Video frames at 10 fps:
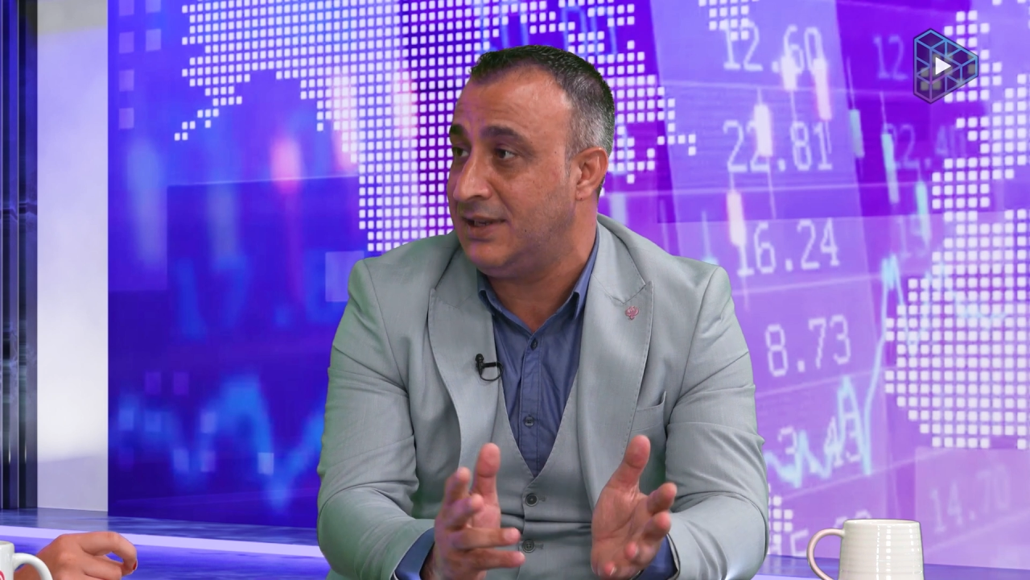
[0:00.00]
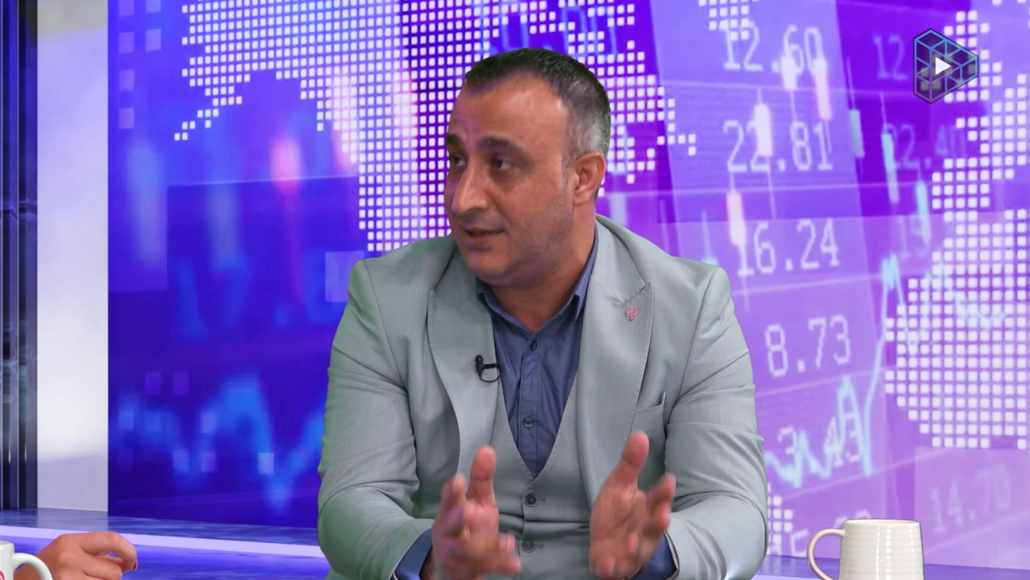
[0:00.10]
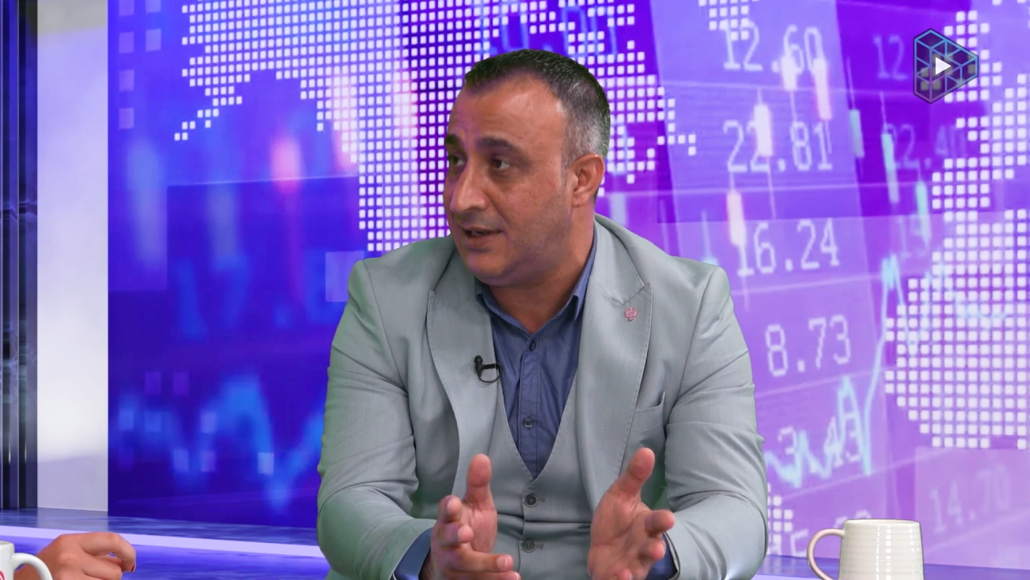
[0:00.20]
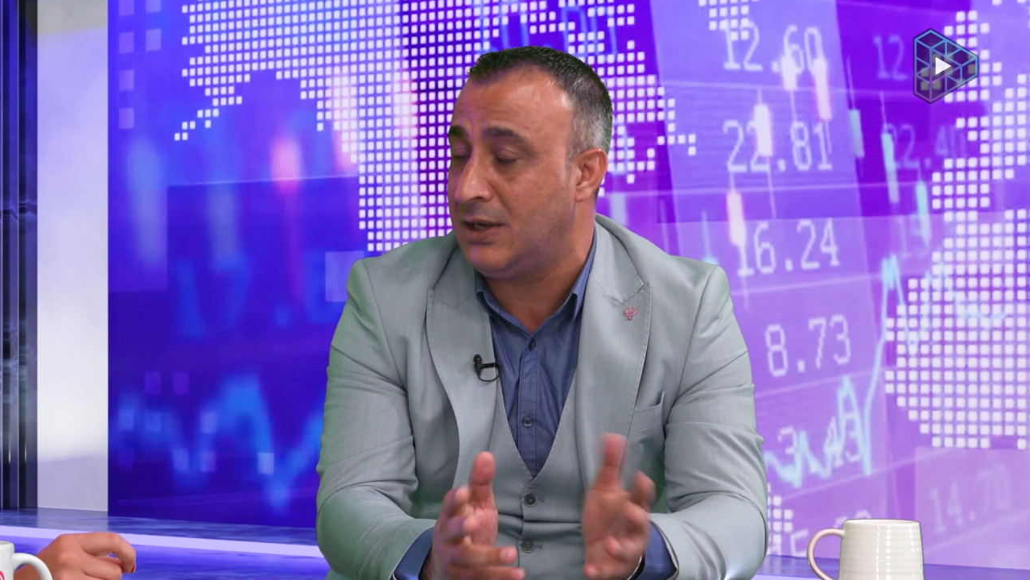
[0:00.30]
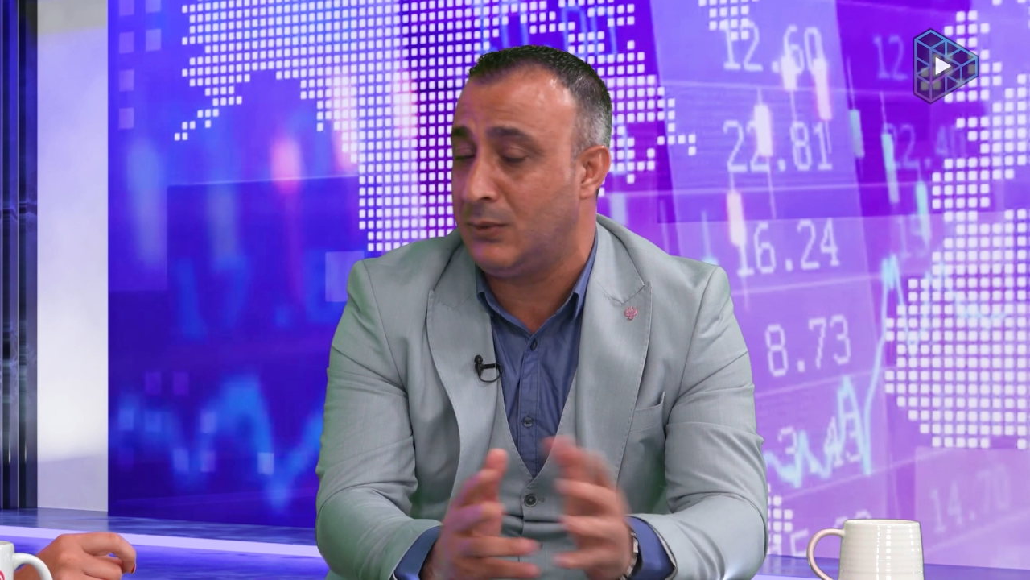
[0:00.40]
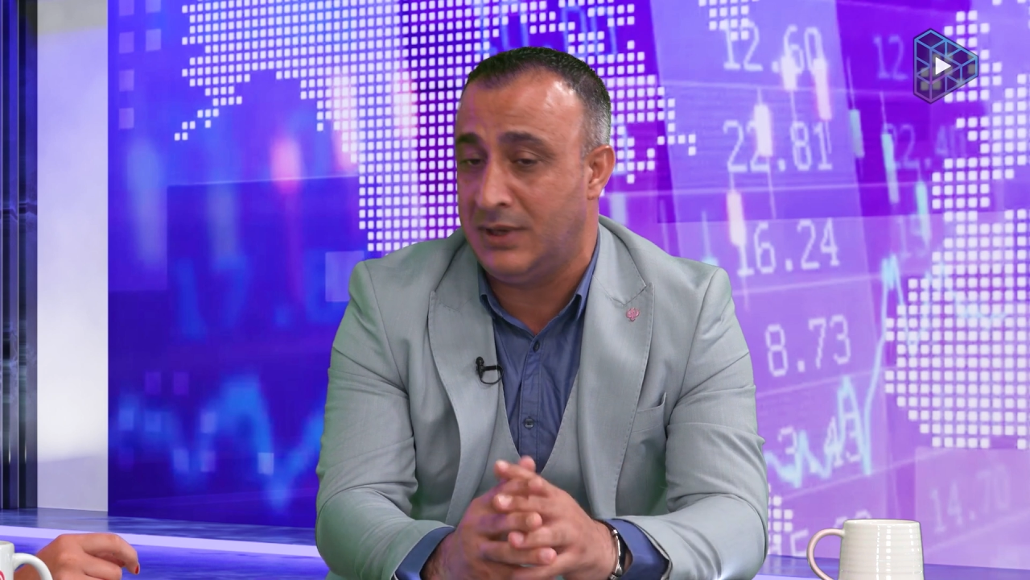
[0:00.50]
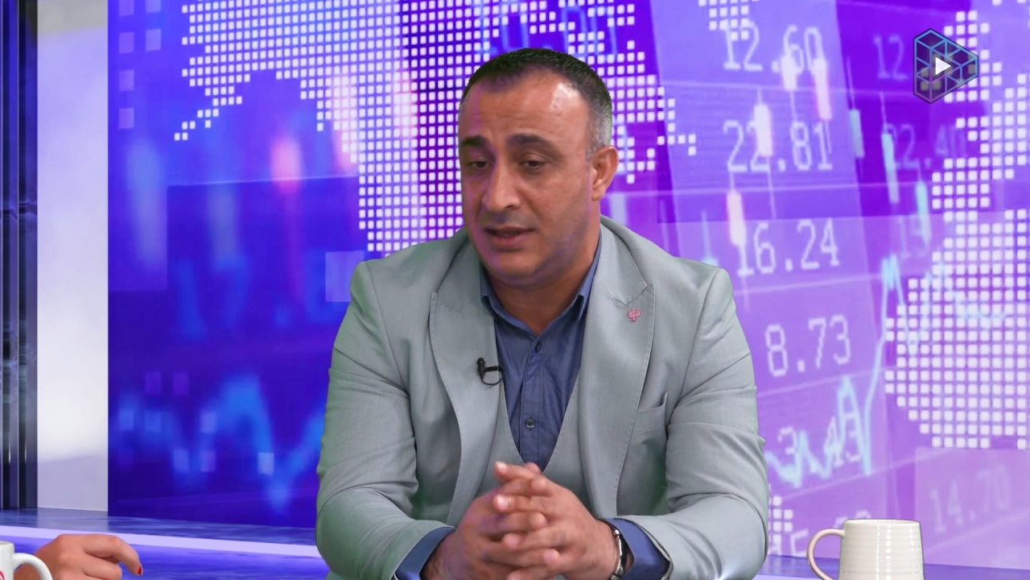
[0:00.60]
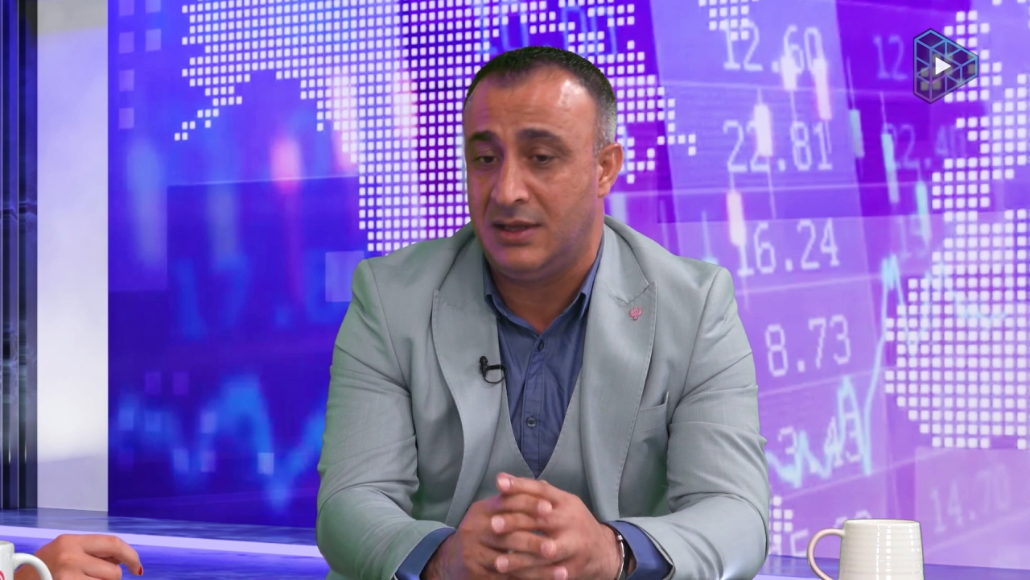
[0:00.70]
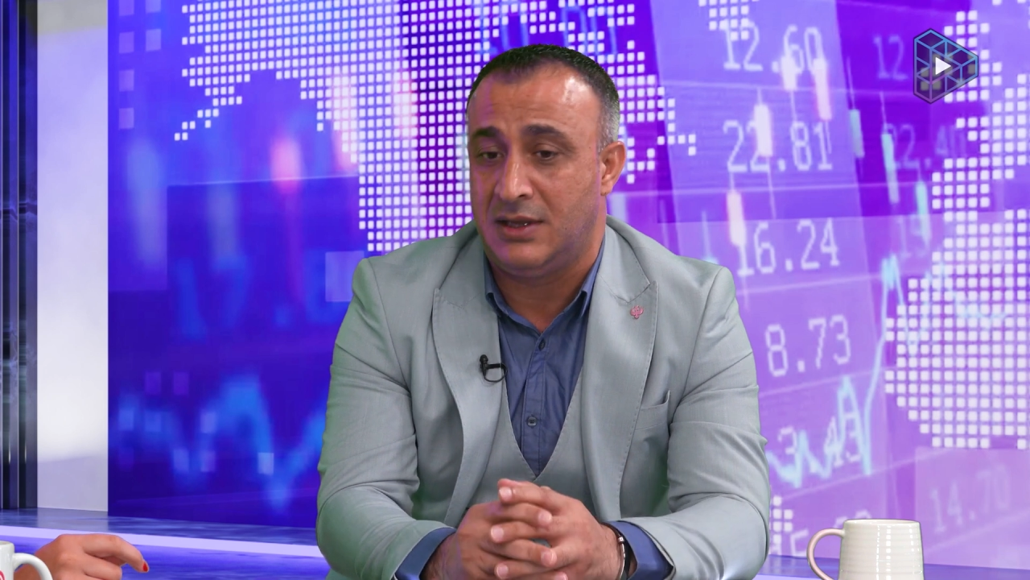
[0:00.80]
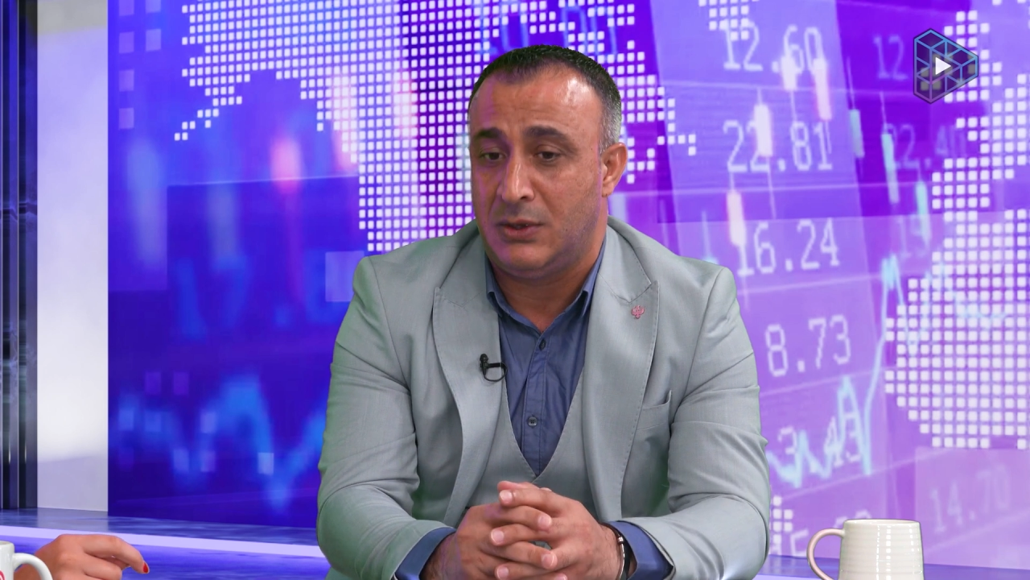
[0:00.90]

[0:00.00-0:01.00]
dealing with.